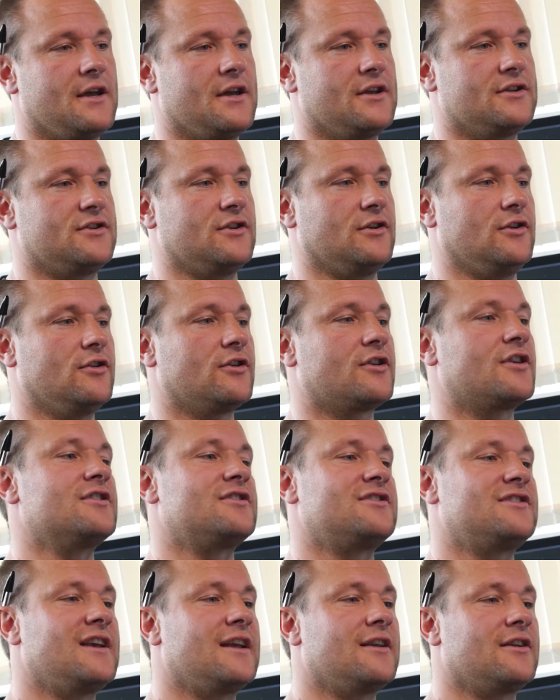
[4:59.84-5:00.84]
to look at
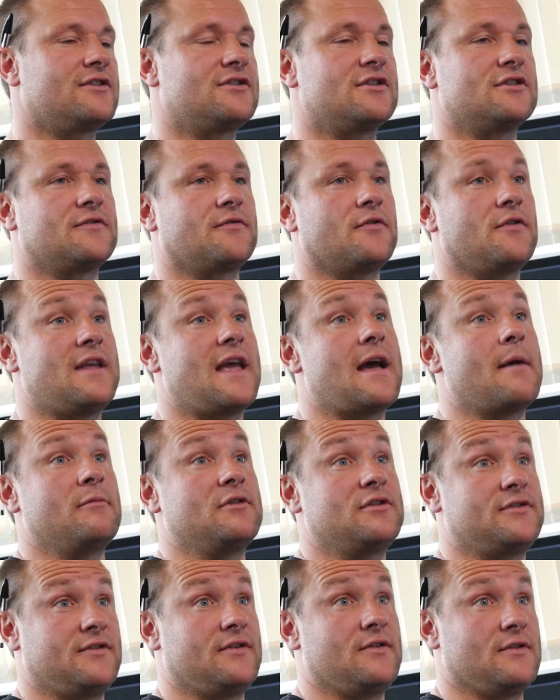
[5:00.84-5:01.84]
signatures from the atmosphere